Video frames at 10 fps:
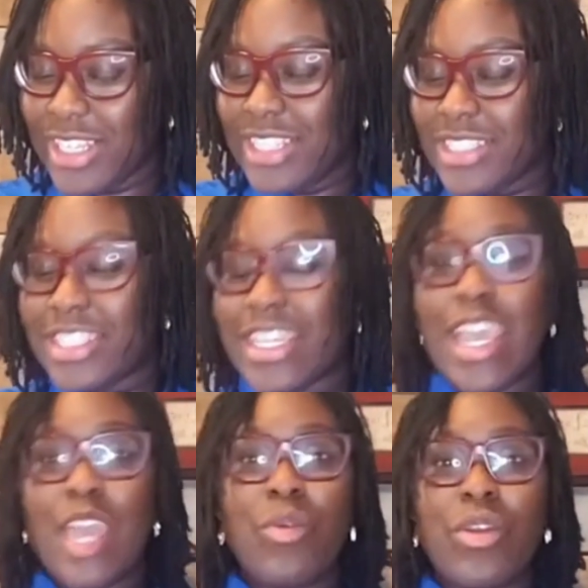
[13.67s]
Today,
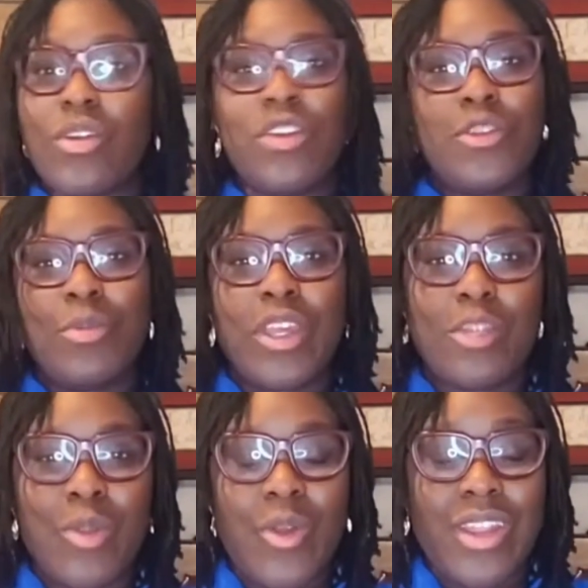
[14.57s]
we're going to be
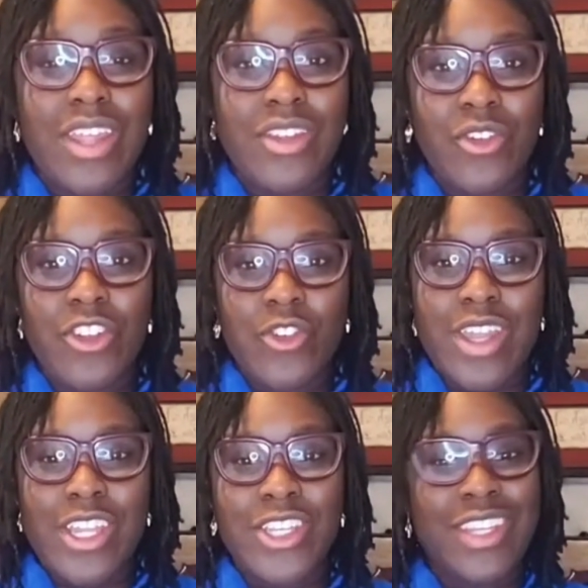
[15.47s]
exploring a new
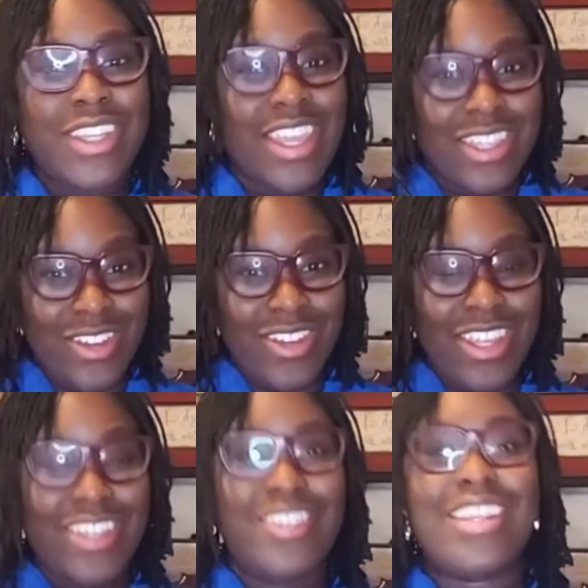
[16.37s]
strategy that you can
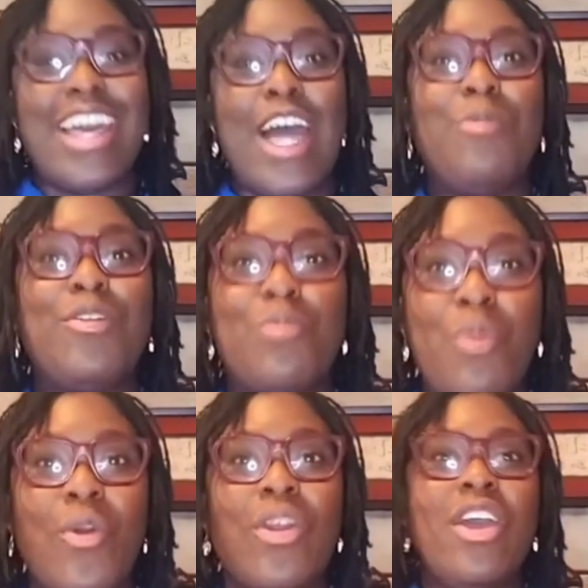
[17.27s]
use to help
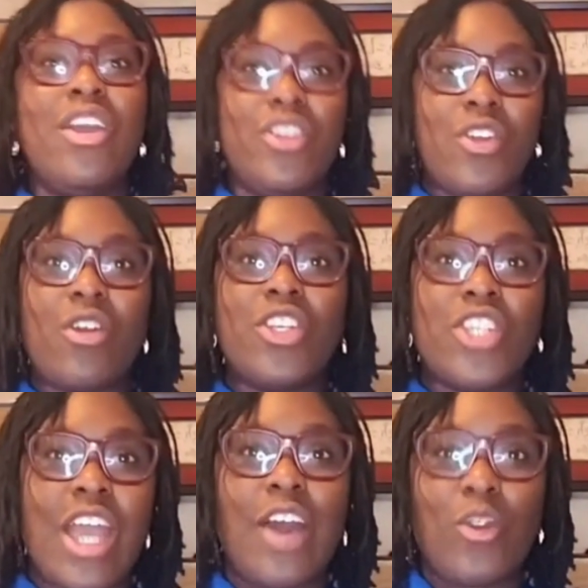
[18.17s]
support your
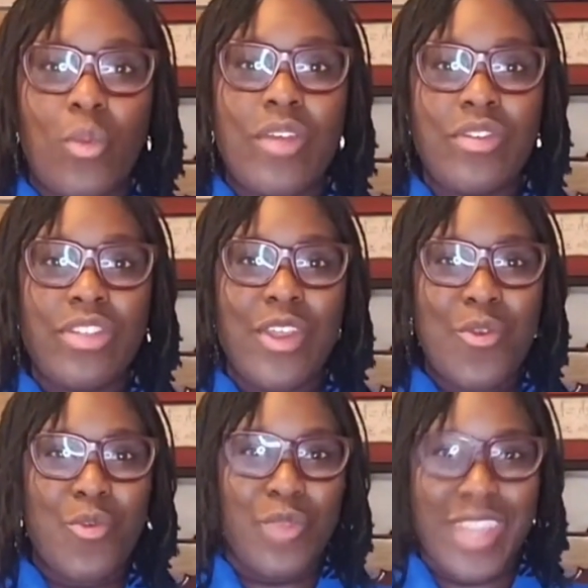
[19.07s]
child with their
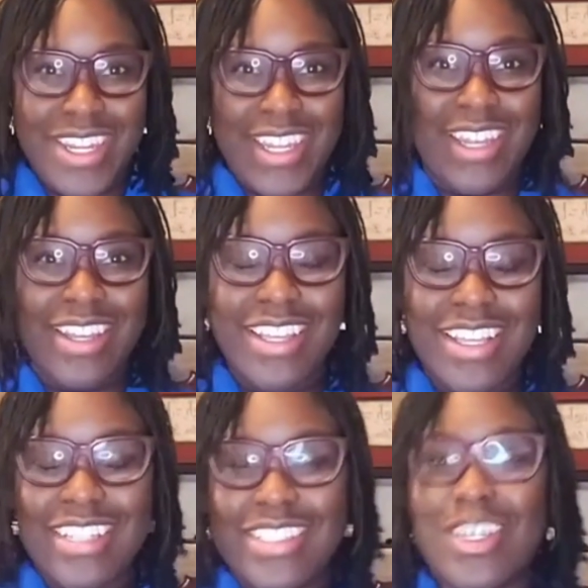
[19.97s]
reading.
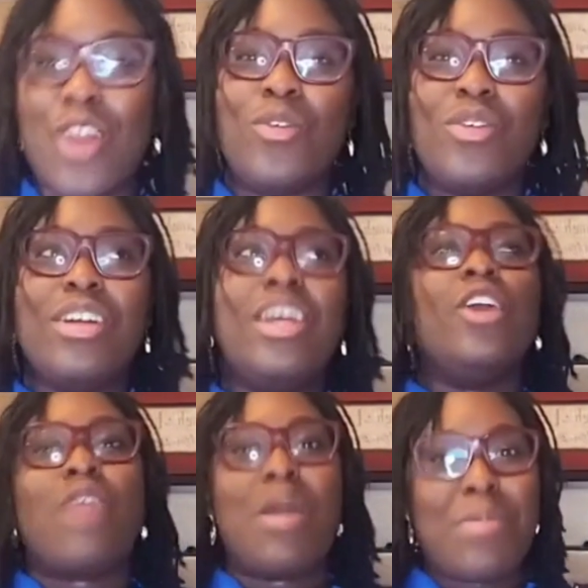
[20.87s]
So,
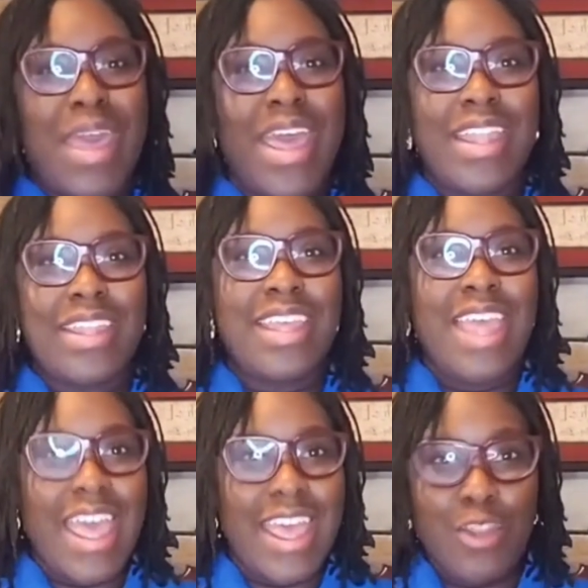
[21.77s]
grab a pen
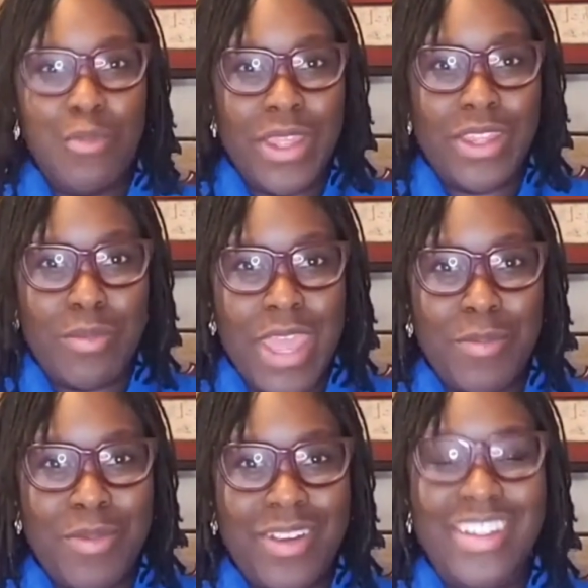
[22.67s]
and a piece of
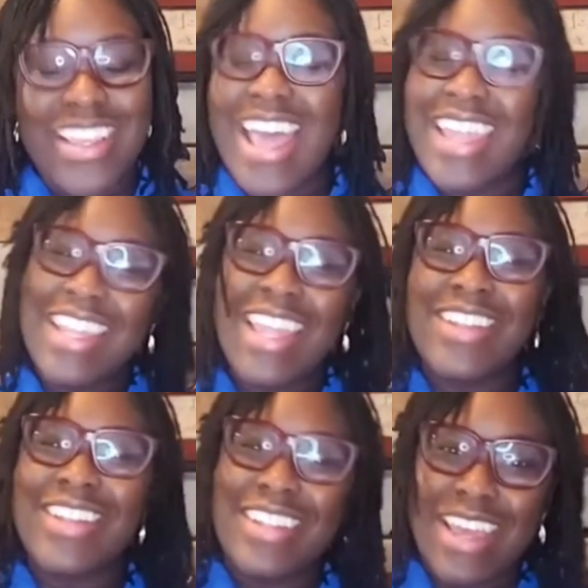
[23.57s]
paper, and let's
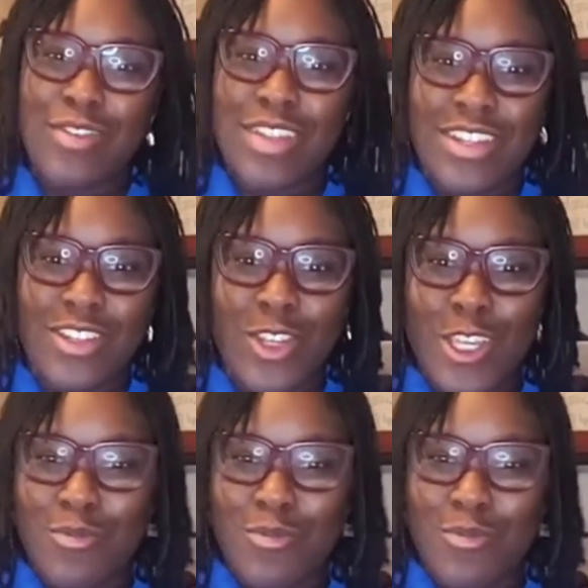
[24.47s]
dive into it.